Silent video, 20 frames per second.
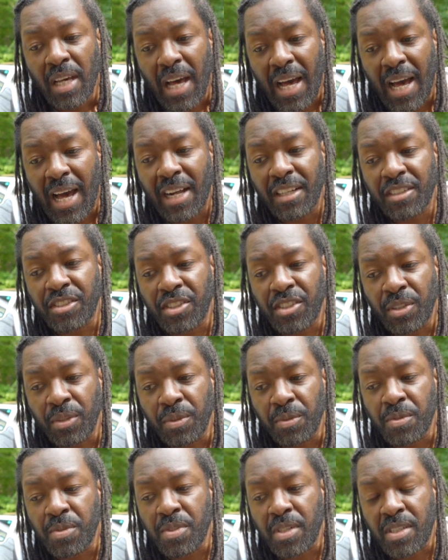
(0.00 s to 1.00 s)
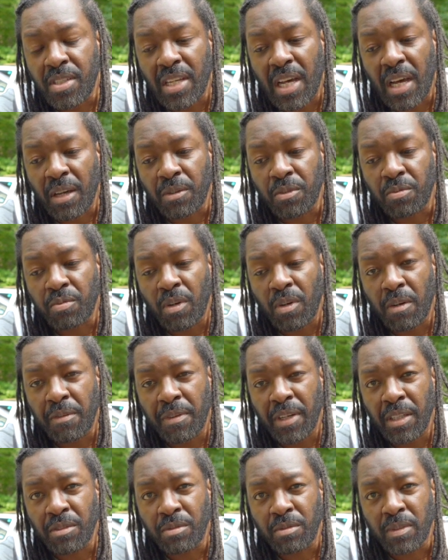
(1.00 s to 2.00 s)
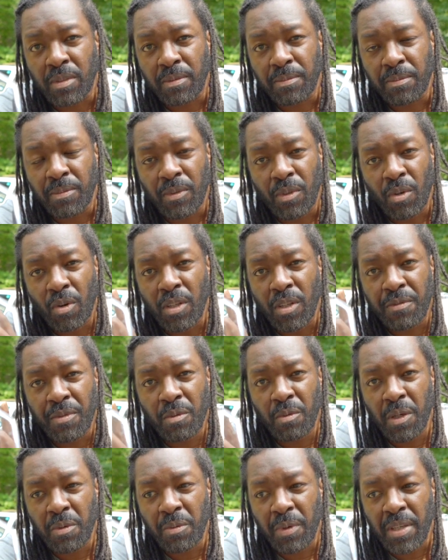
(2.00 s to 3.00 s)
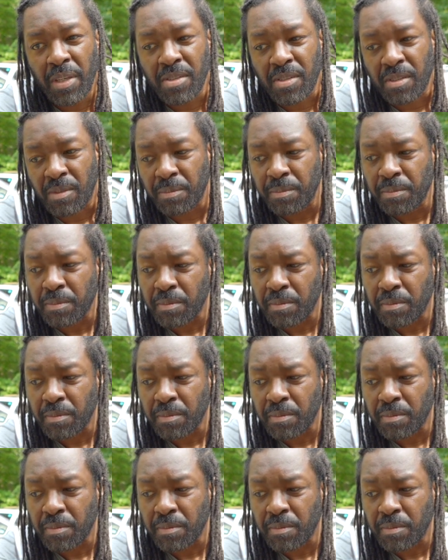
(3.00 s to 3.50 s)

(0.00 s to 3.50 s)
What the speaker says: I'll choose the Tiger 1200, only for one reason,